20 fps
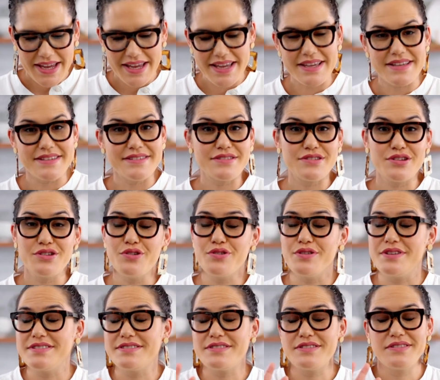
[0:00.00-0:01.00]
is to do
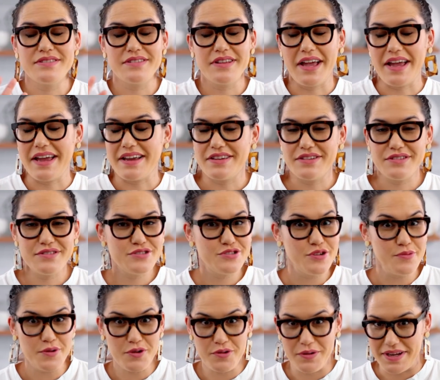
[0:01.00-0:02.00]
this like
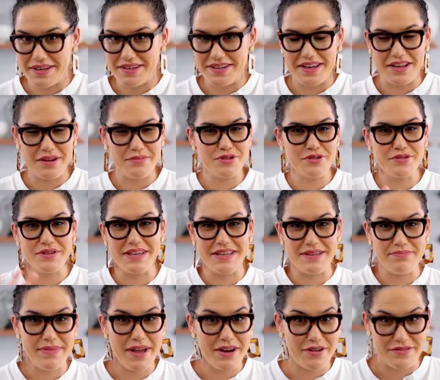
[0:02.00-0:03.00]
super quick, and I'm
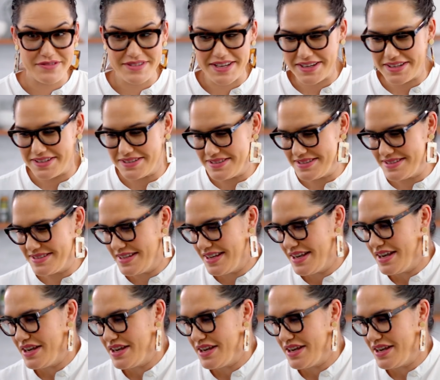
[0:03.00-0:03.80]
talking matter of seconds.